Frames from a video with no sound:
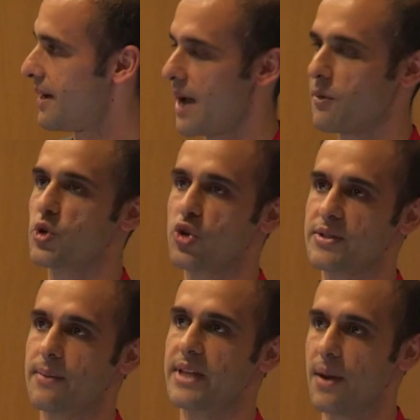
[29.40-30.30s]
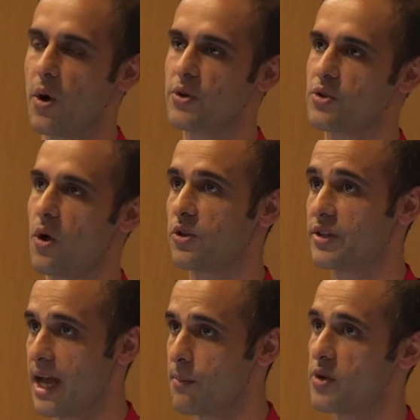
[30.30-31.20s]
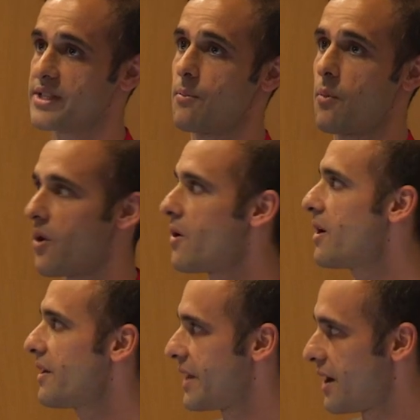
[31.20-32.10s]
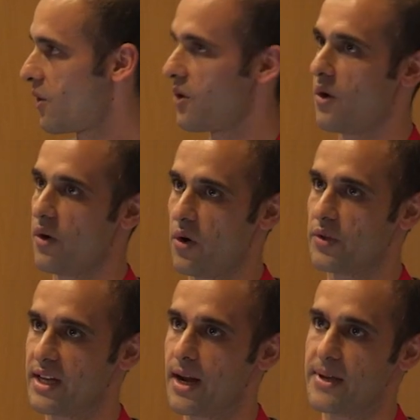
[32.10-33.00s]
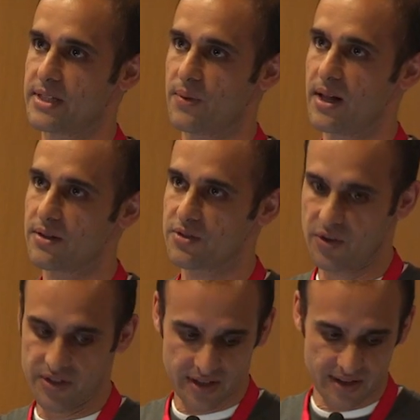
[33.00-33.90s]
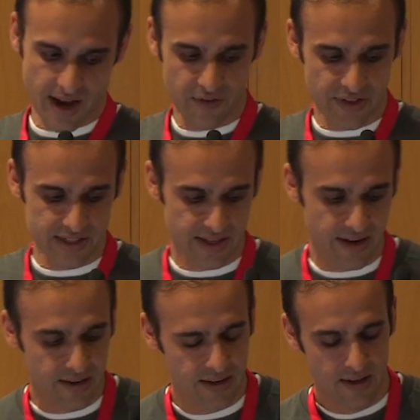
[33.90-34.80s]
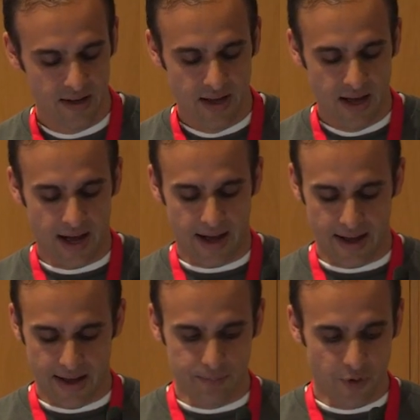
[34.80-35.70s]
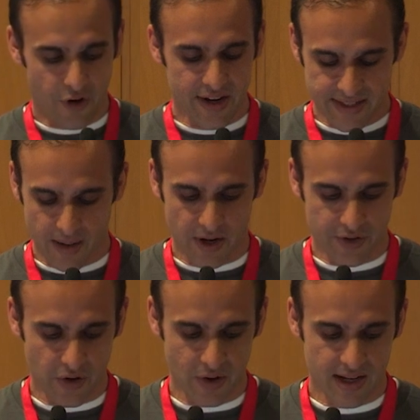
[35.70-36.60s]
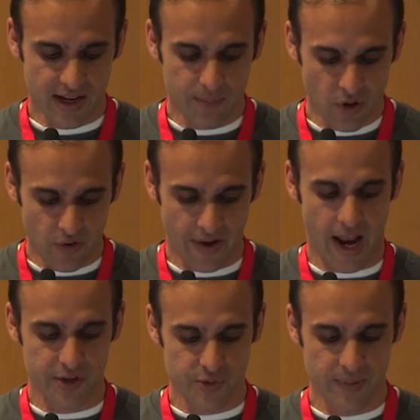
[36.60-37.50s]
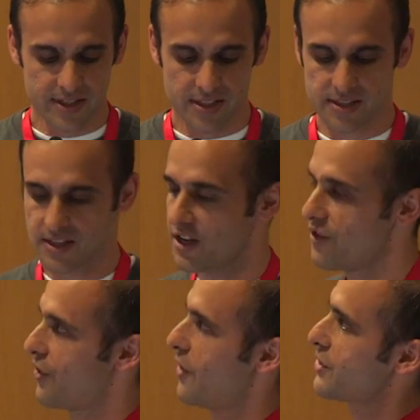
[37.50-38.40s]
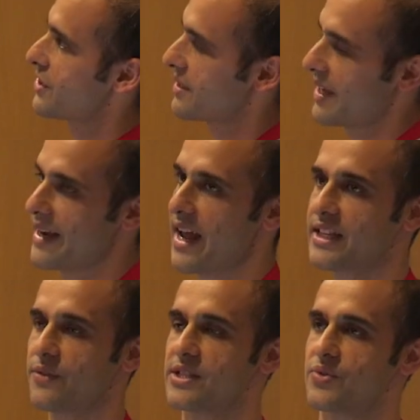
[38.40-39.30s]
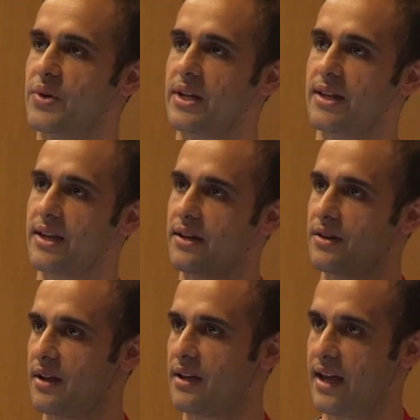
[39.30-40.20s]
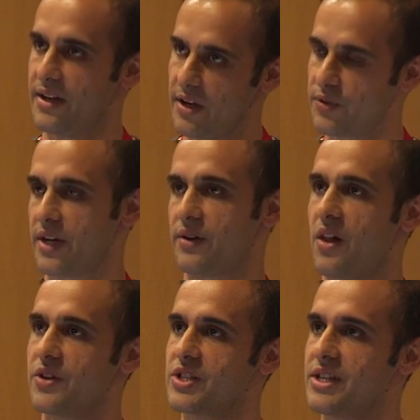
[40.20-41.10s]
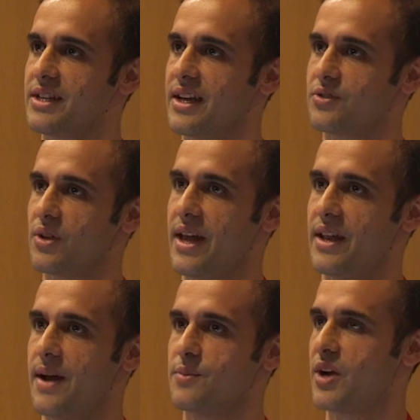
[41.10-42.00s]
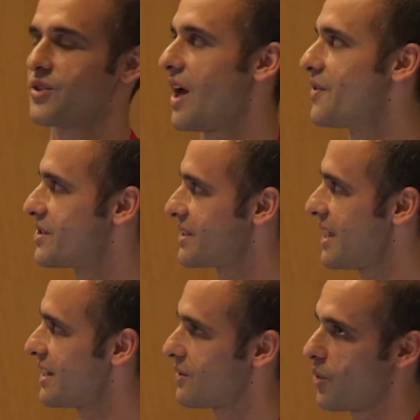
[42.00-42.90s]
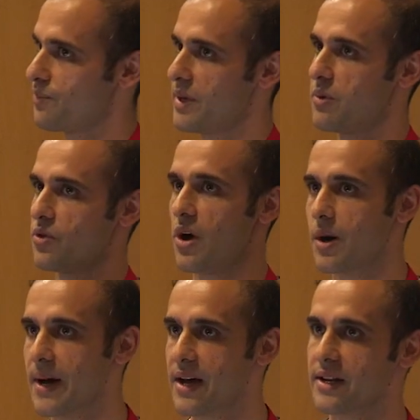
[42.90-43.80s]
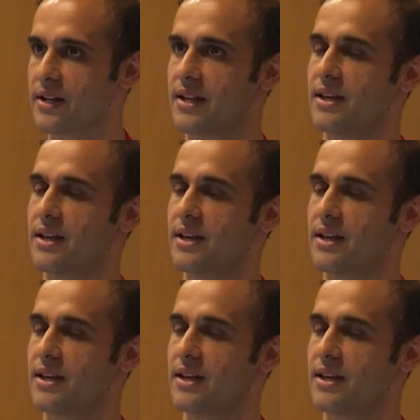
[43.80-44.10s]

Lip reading: I'm going to show some demos. All the demos and more, they're all on GitHub as well, so everything is there. And before I start my talk, a couple of announcements. First, Knative is really a new technology, and I'm trying to understand what people know about it,